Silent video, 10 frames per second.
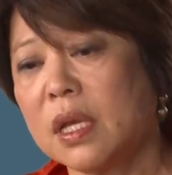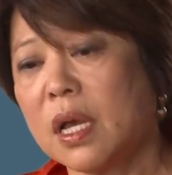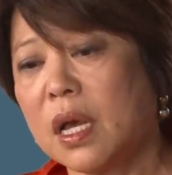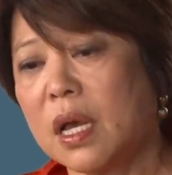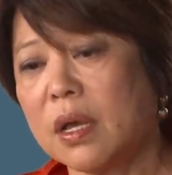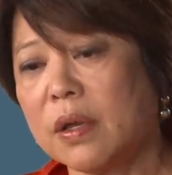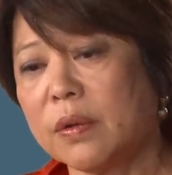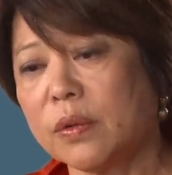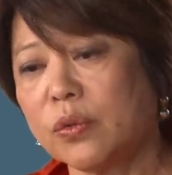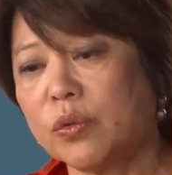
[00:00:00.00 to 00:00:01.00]
uh,
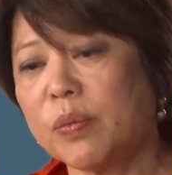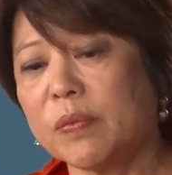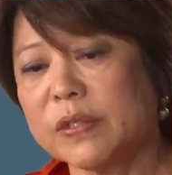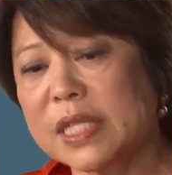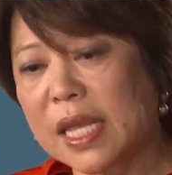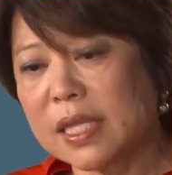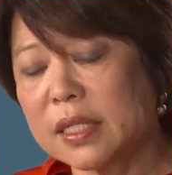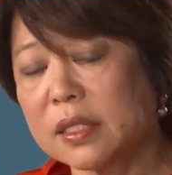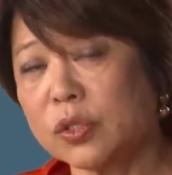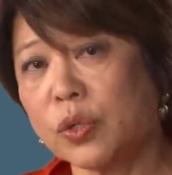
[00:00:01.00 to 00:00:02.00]
group of
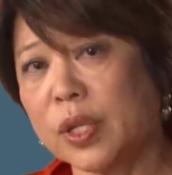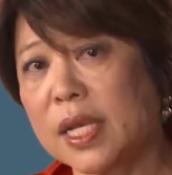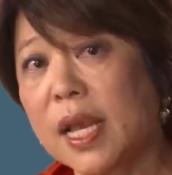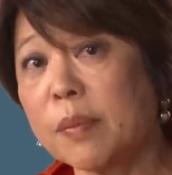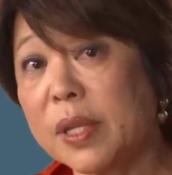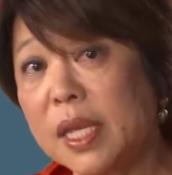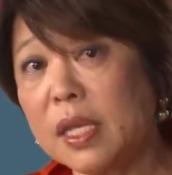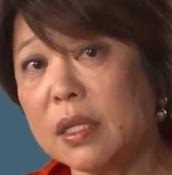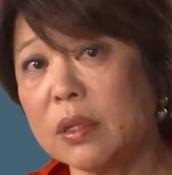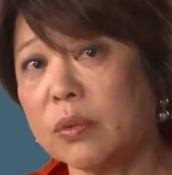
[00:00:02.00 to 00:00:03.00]
scientists joined the company.
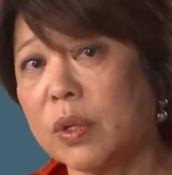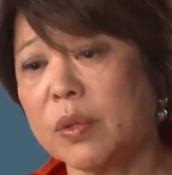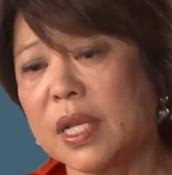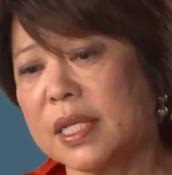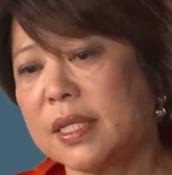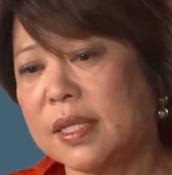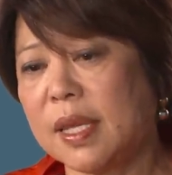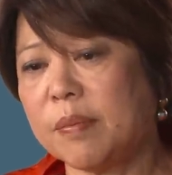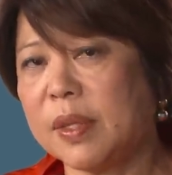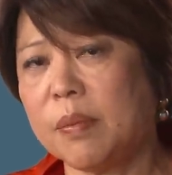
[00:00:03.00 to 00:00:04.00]
We were less than
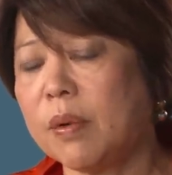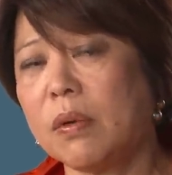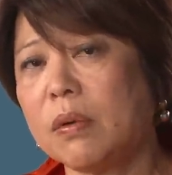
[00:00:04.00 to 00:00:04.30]
ten people,